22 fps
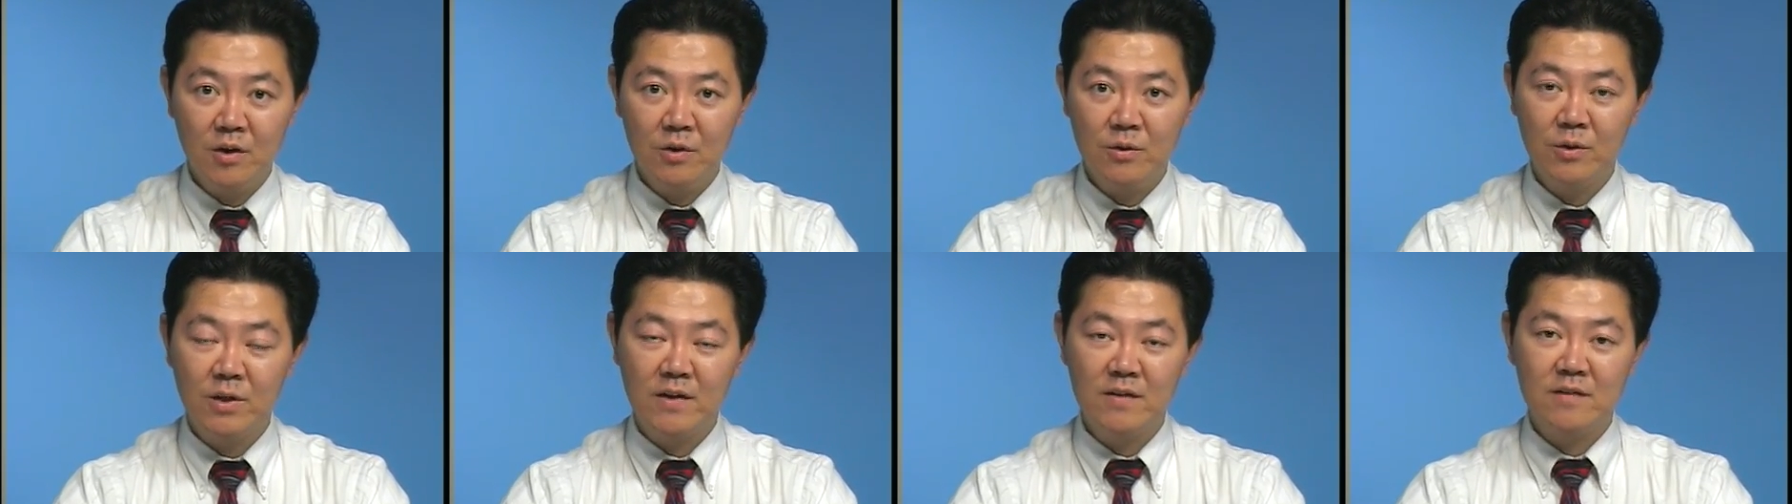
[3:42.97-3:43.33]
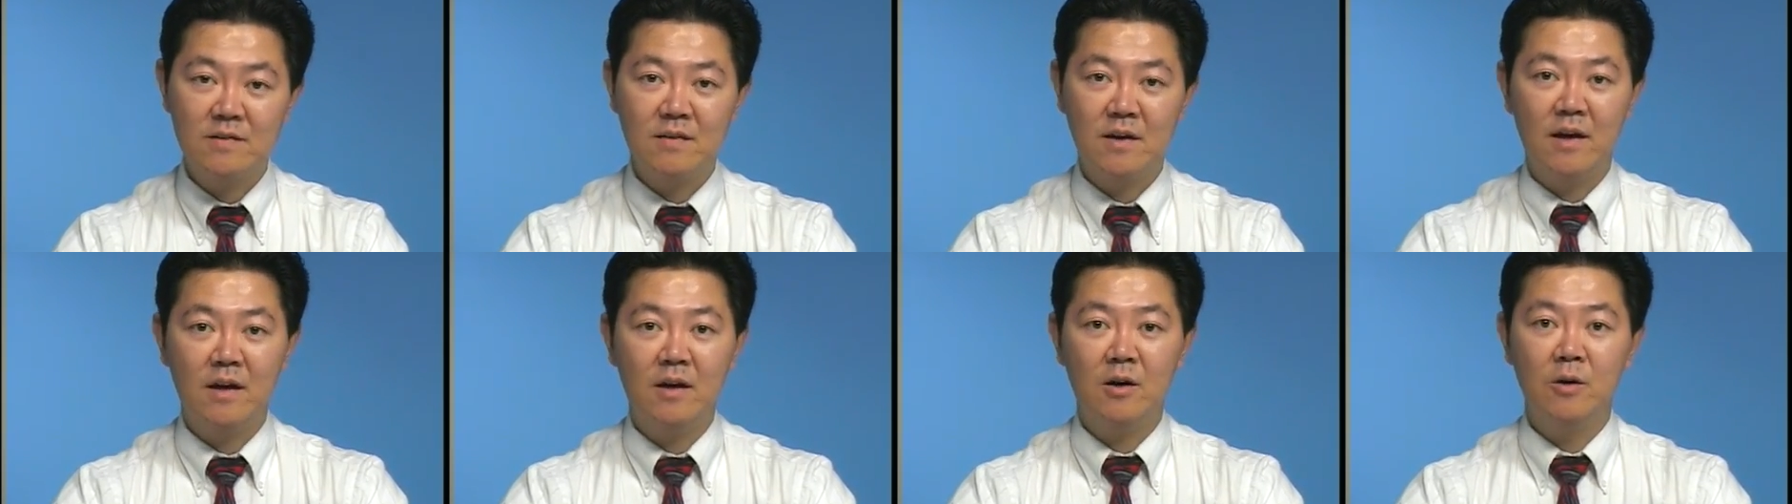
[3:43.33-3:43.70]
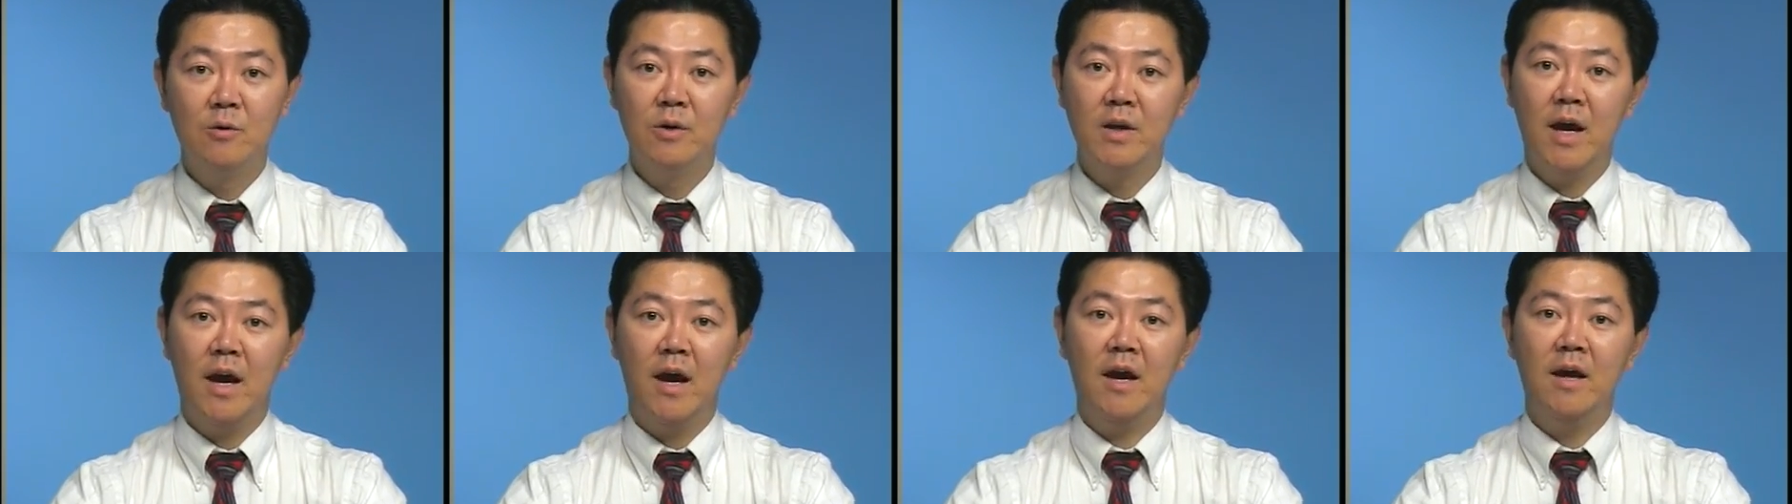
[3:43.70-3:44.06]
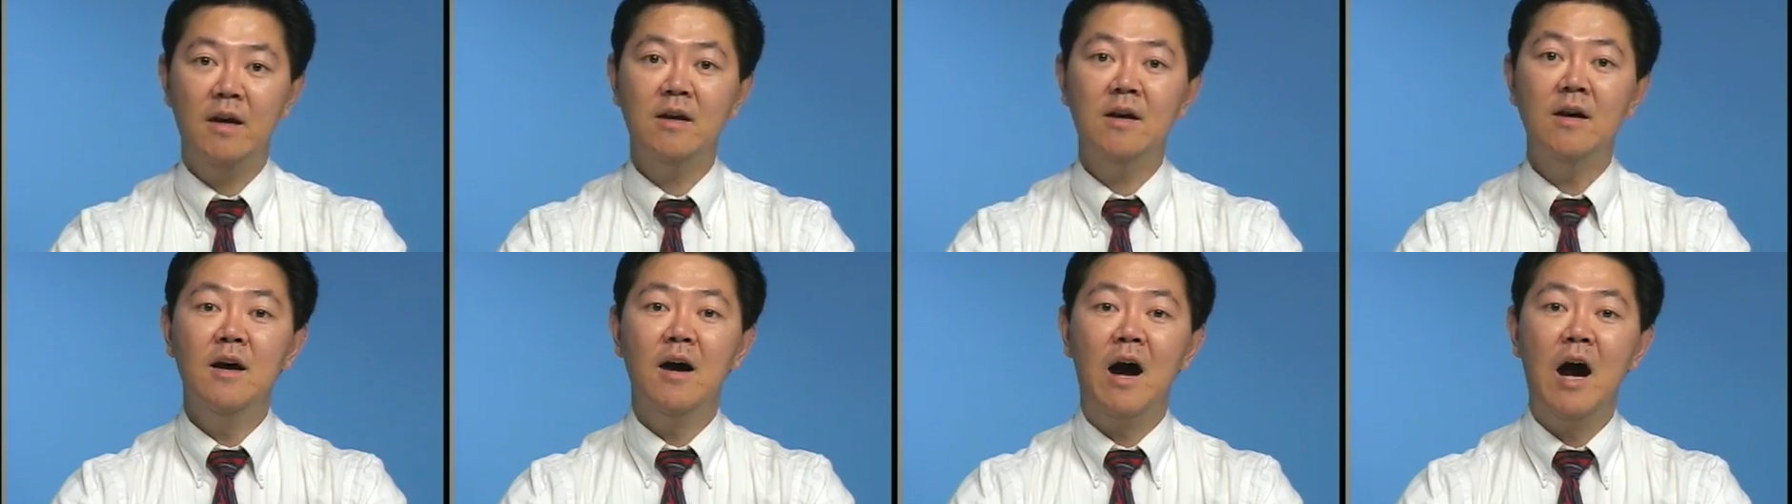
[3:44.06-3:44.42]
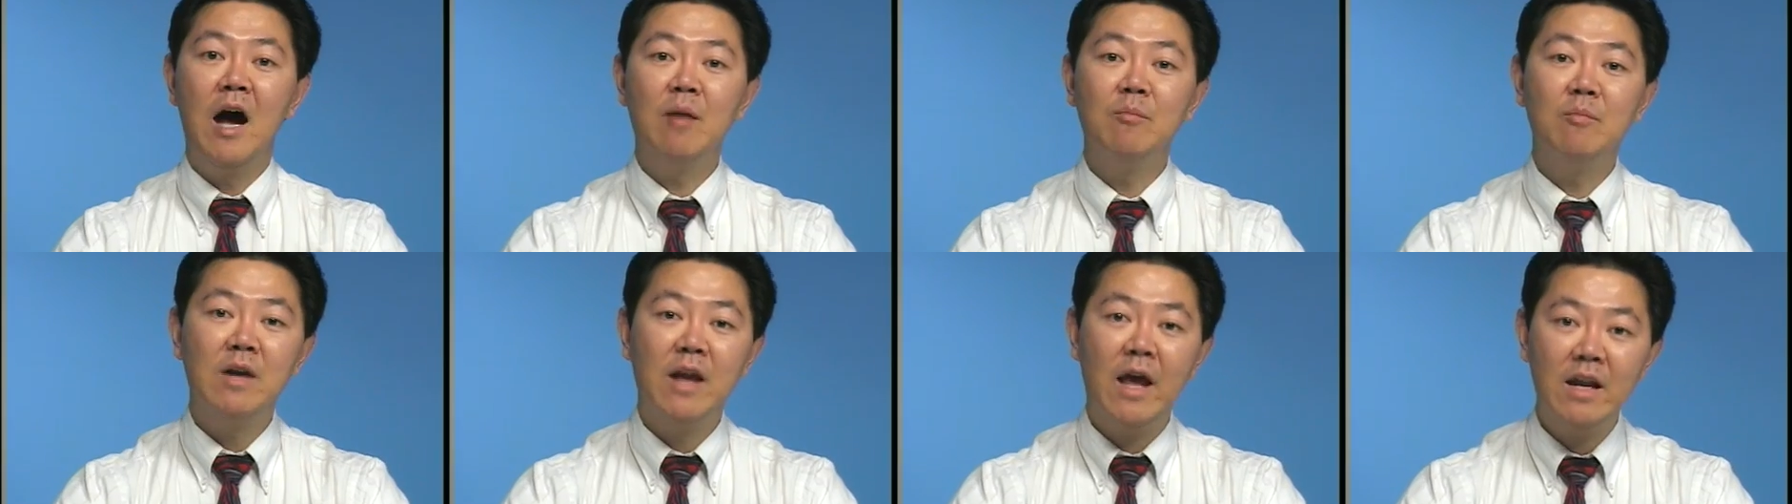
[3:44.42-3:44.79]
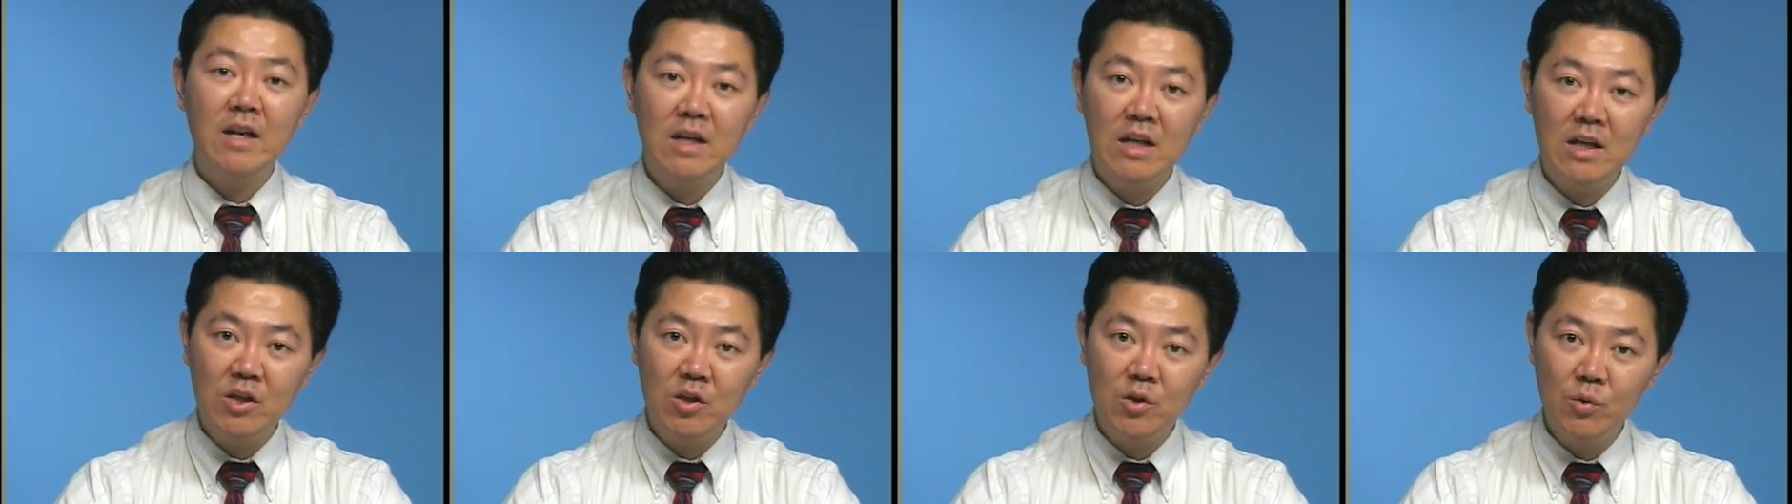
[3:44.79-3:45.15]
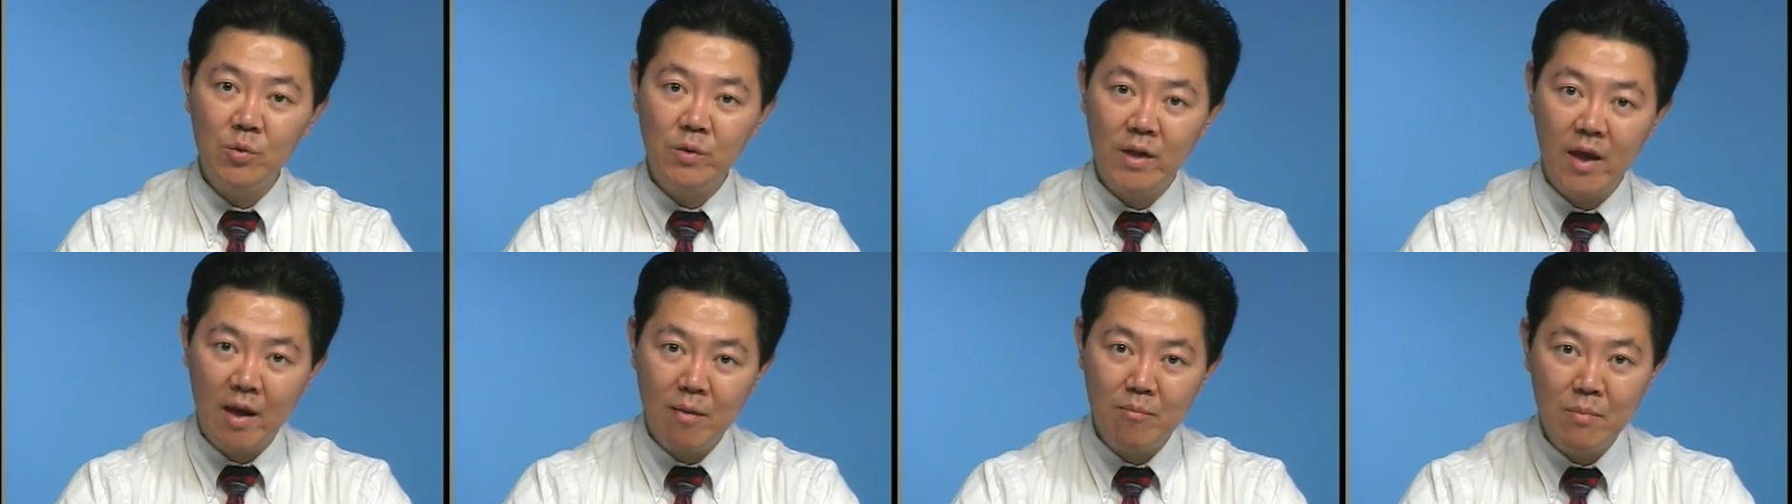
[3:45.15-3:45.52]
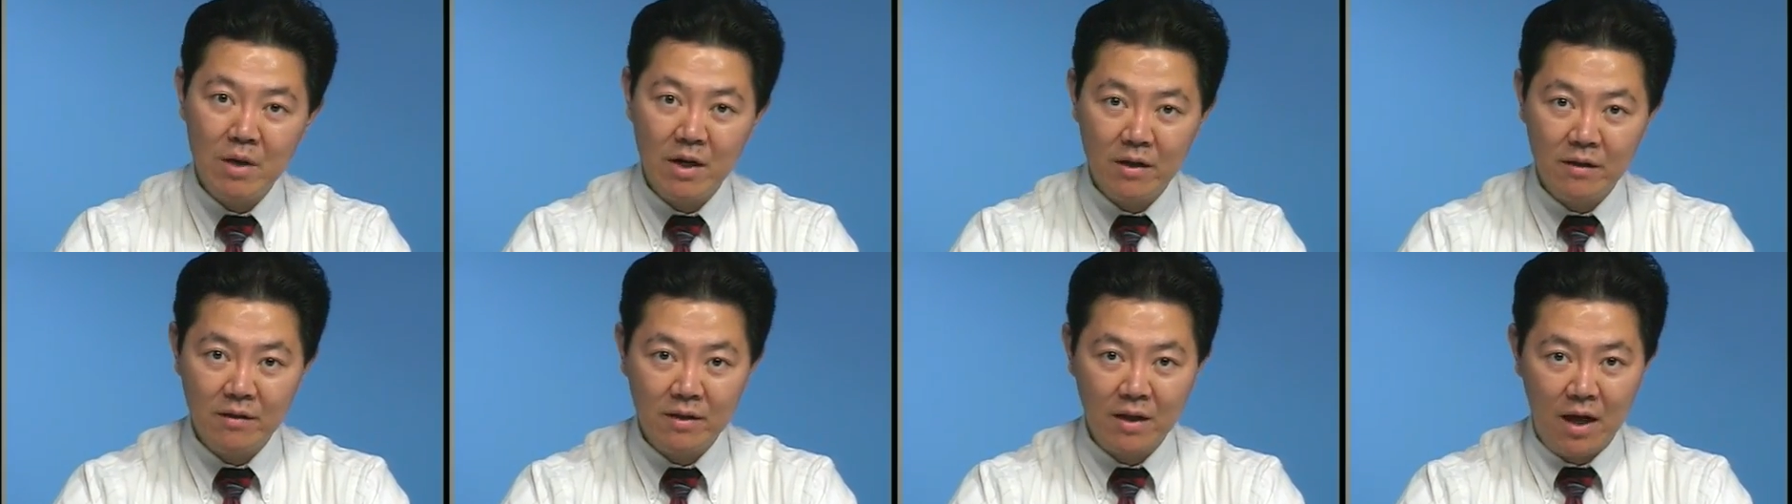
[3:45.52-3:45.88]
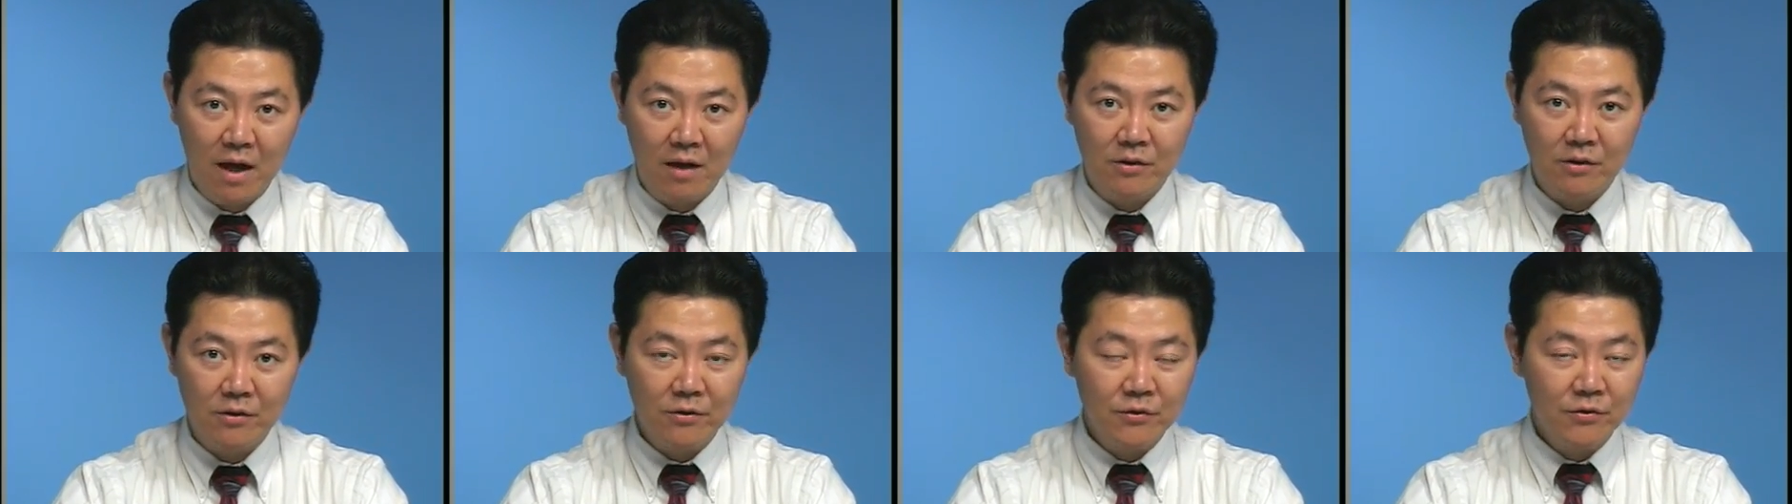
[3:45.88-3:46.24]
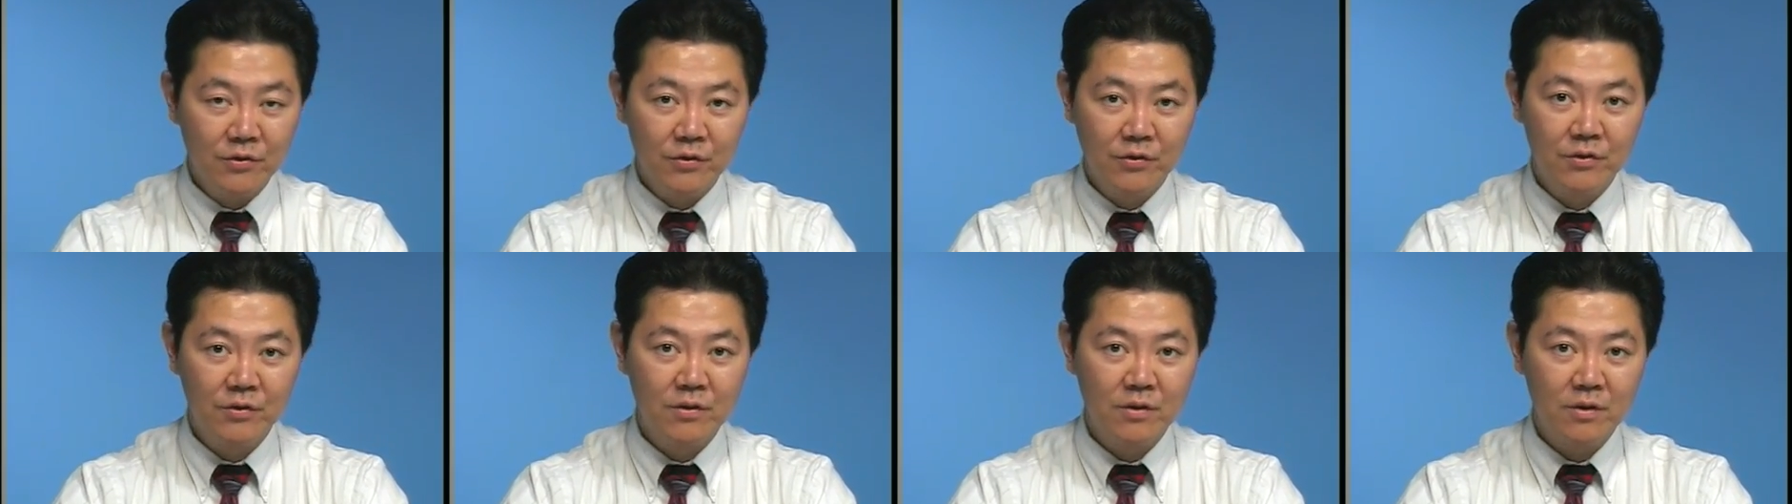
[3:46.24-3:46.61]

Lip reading: You can say, okay, I'm lending you $10 million,